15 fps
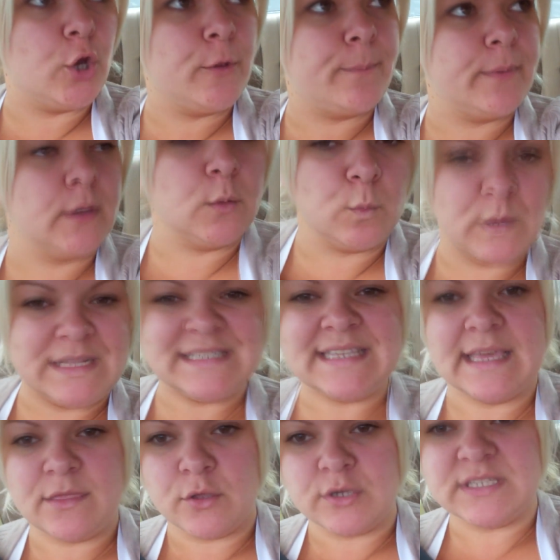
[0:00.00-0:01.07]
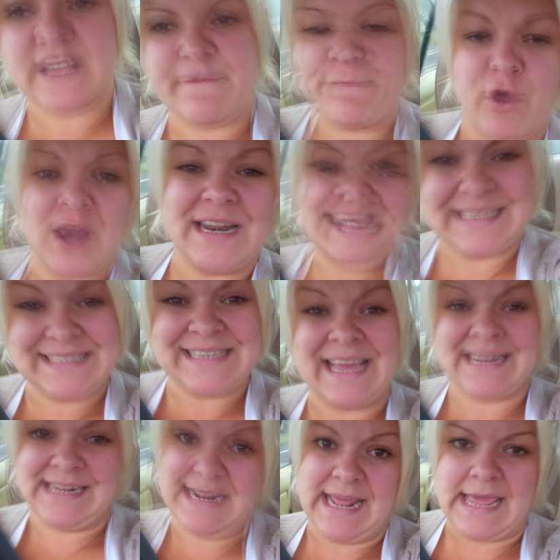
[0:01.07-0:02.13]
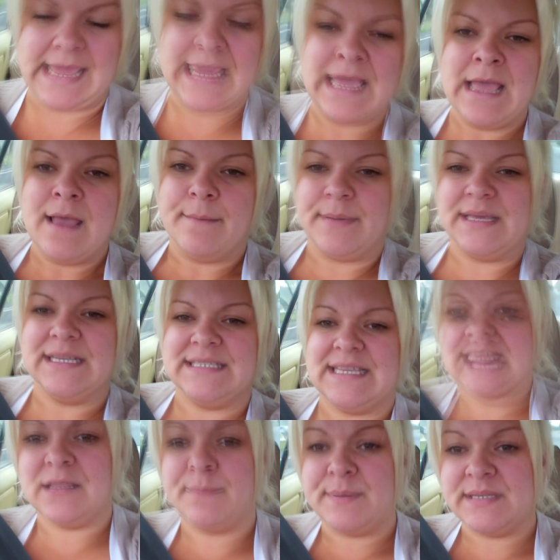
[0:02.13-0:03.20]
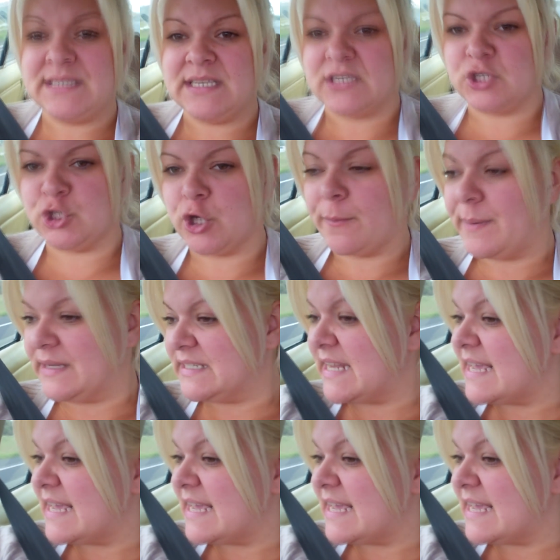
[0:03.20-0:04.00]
open Wednesday, Thursday, Friday, Saturday because they're the busiest shopping